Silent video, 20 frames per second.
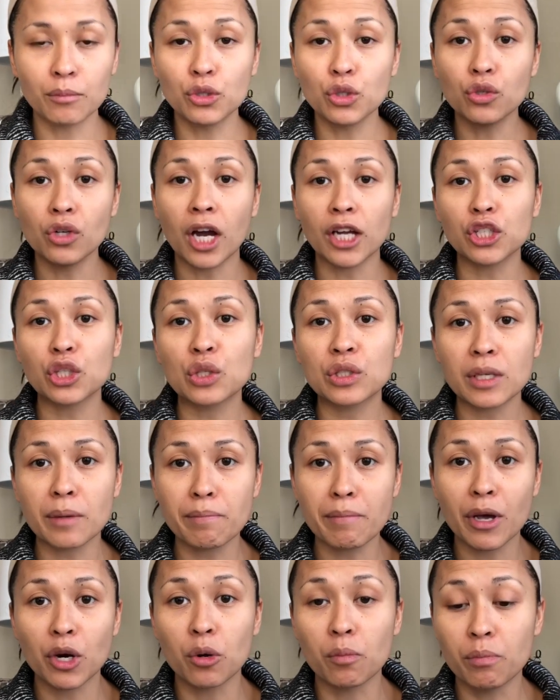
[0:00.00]
Do not use a
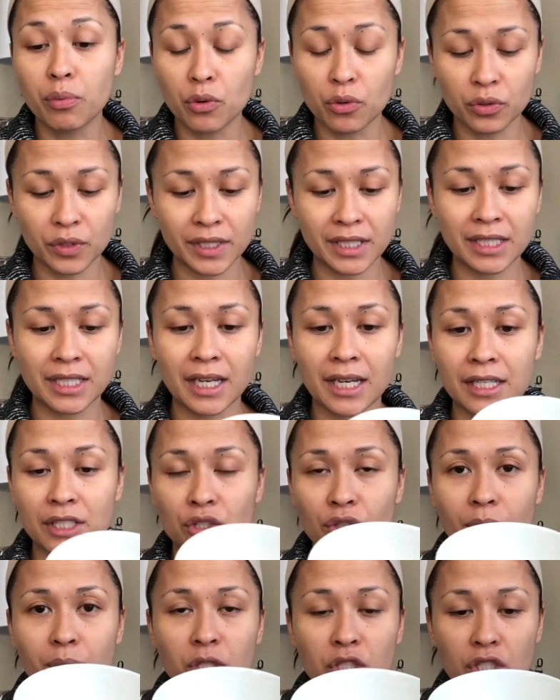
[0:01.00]
metal bowl, it
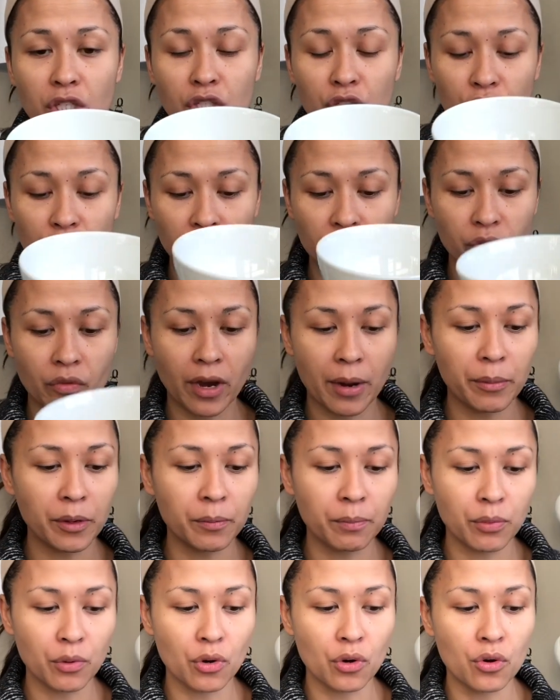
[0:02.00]
says. So I'm just gonna use
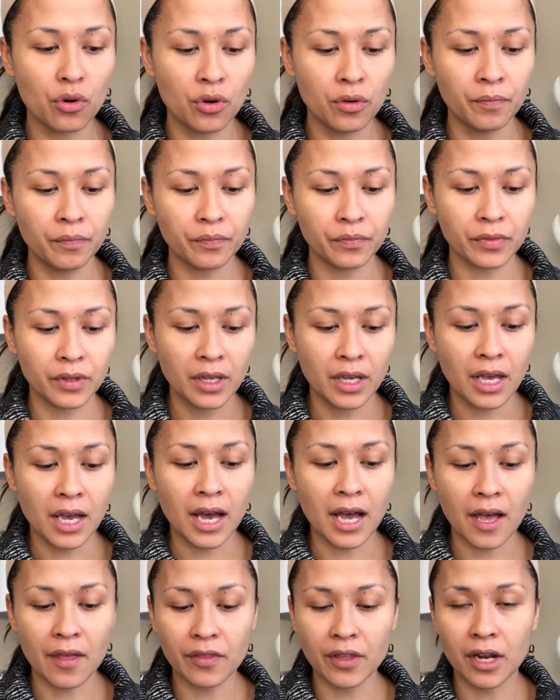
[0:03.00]
ceramic bowl,
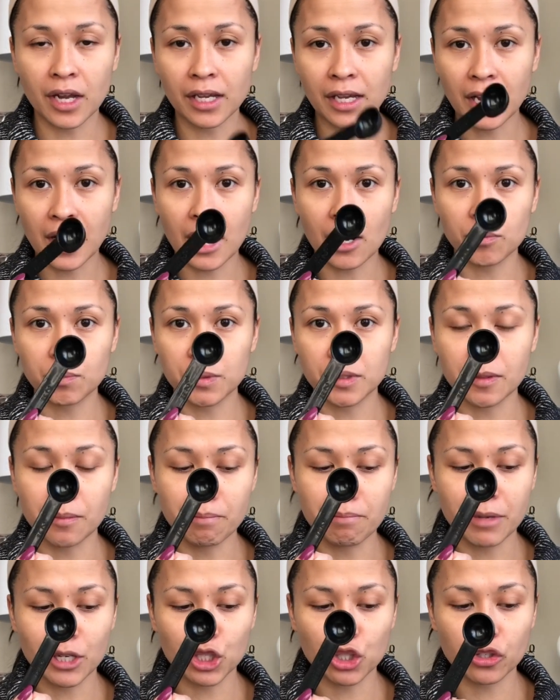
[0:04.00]
and then I got
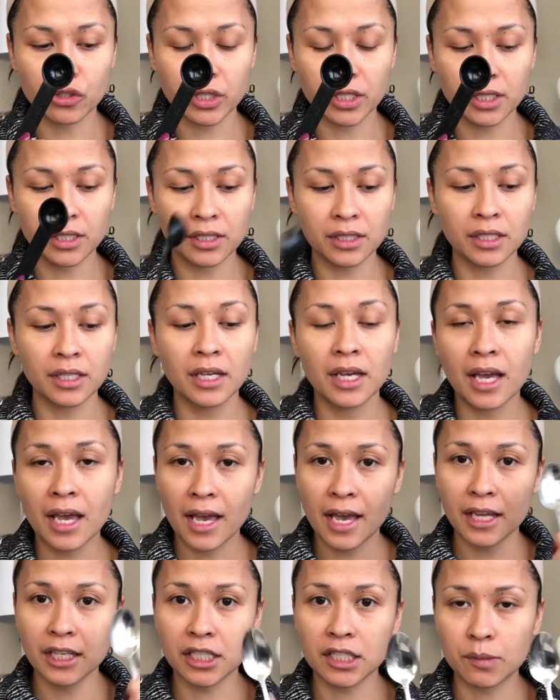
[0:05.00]
some measuring
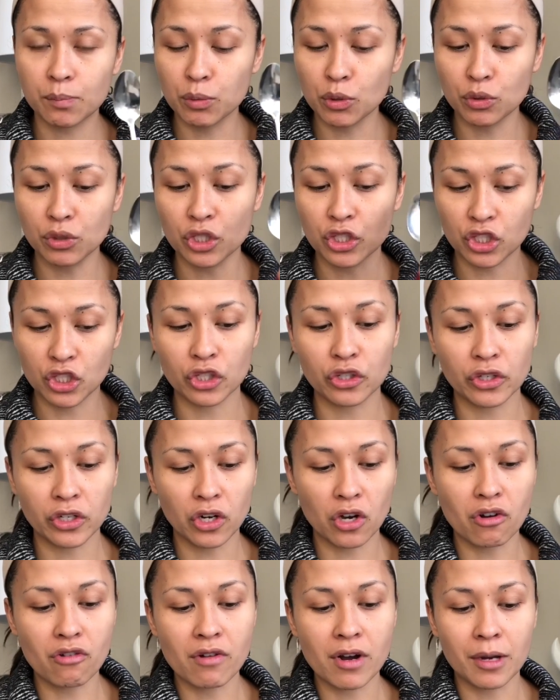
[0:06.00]
and a spoon to stir
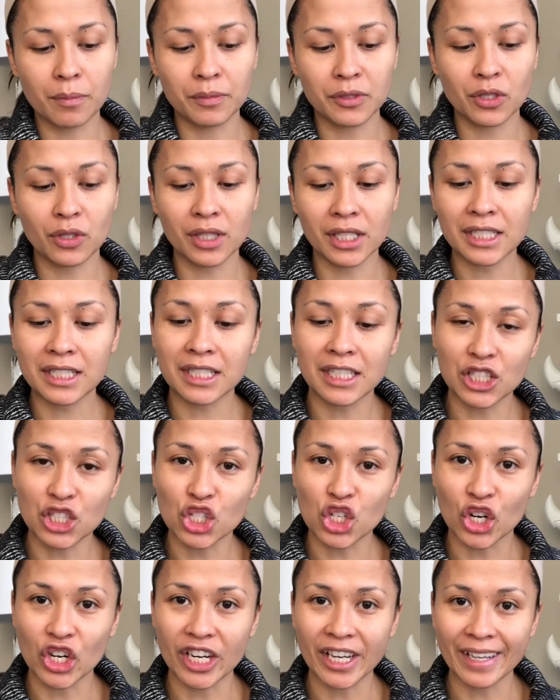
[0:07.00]
it all up. So let's get
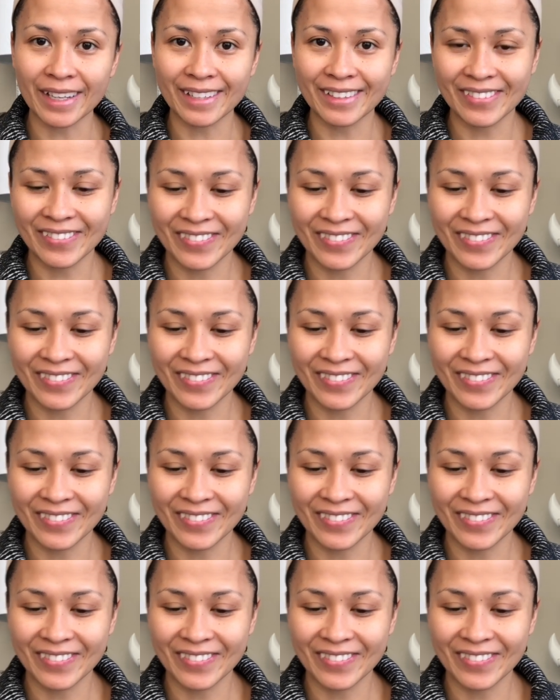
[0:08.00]
started.